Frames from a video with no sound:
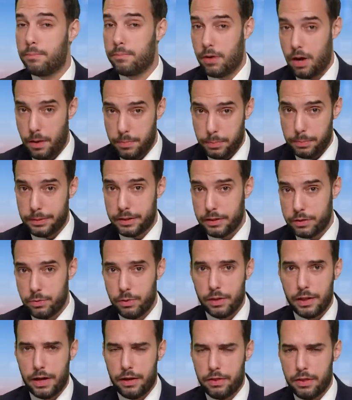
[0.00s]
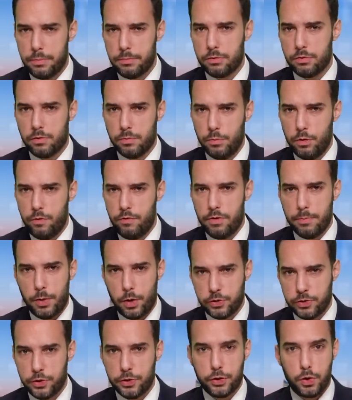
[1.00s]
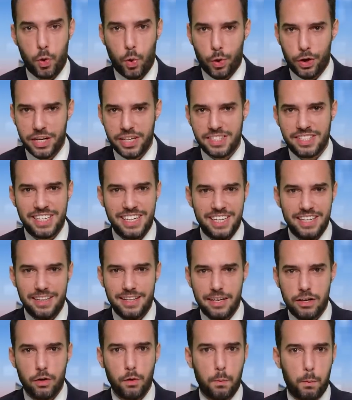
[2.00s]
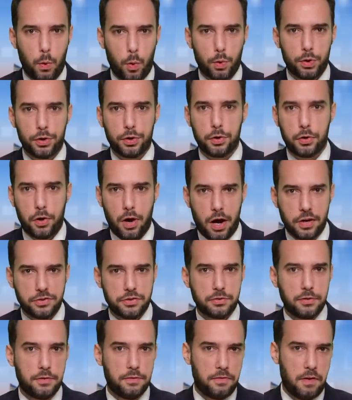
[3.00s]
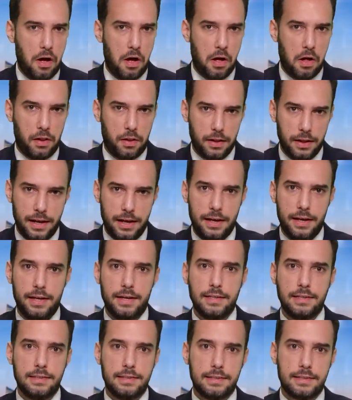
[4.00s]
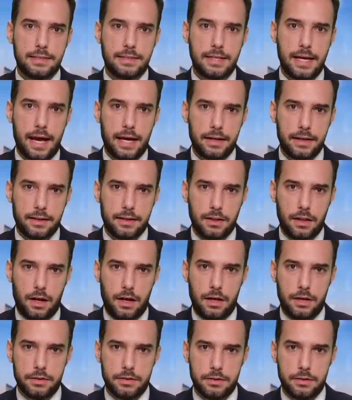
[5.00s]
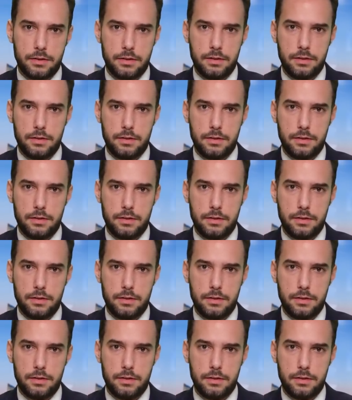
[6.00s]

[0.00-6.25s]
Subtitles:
Probably to allow them to remove the most notorious illegal border crosser of all, Santa Claus.